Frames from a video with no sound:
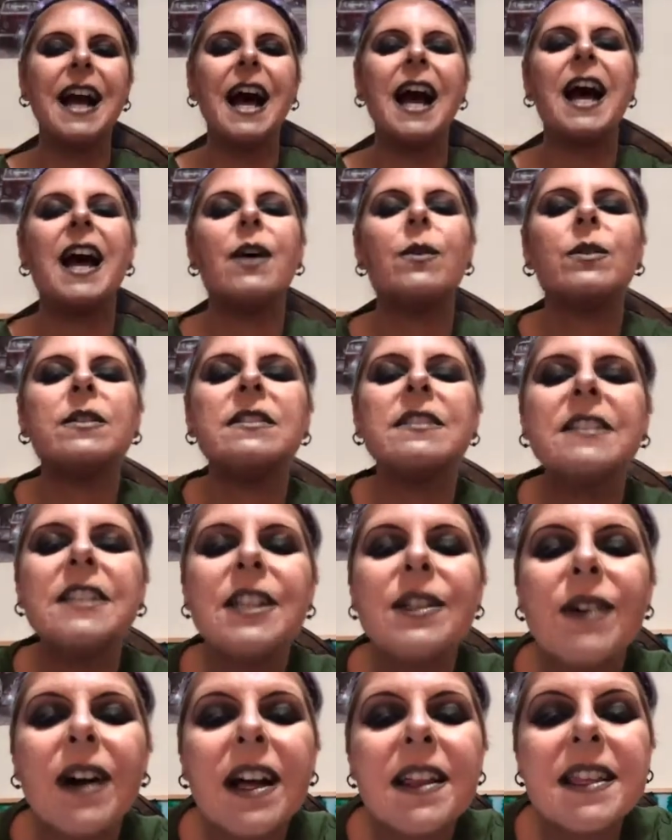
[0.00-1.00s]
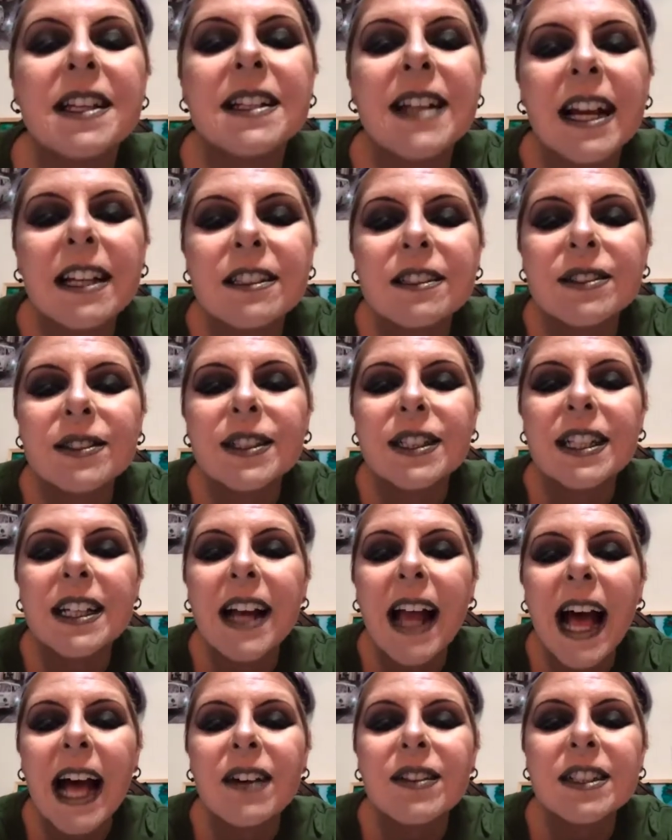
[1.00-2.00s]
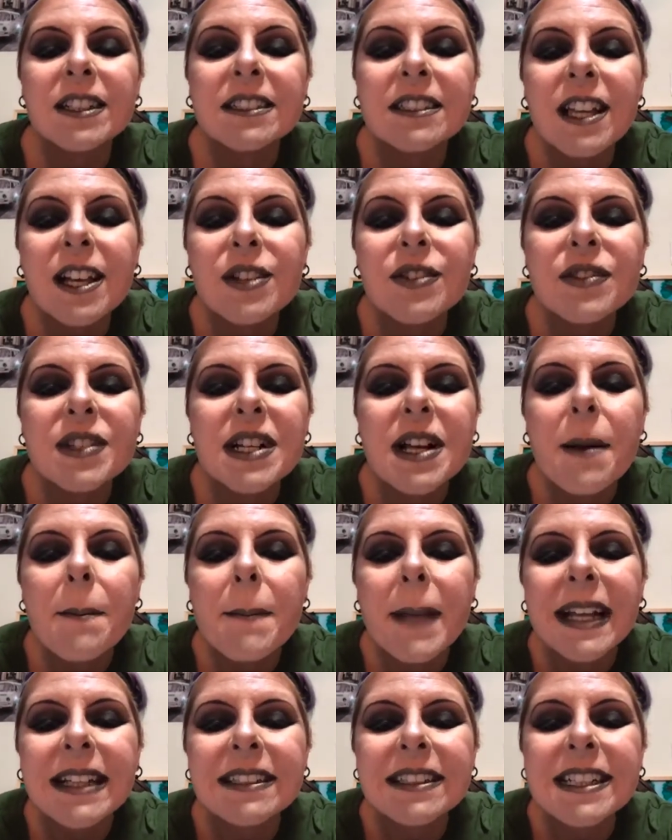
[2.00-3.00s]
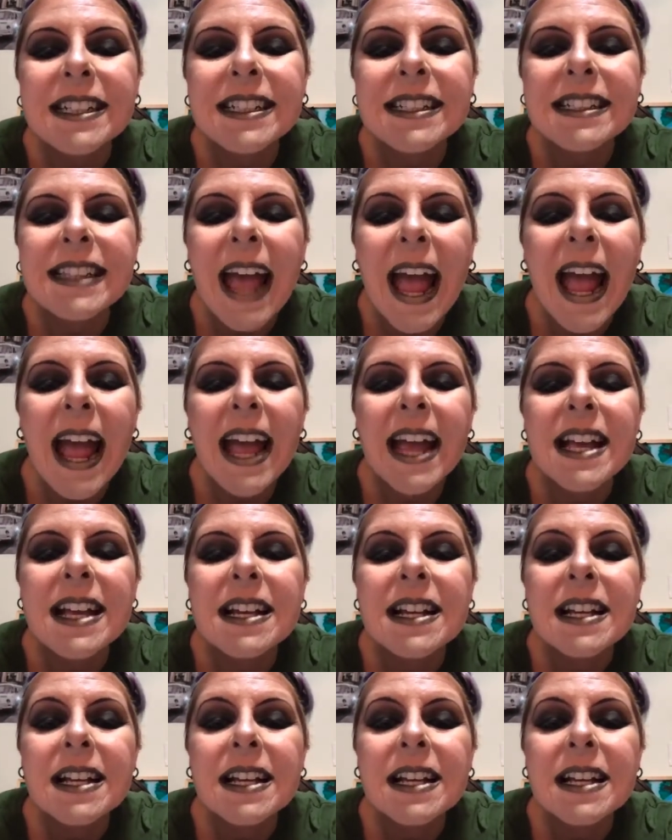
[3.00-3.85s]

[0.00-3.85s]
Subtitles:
I will see you on the next one. Have yourself an amazing day,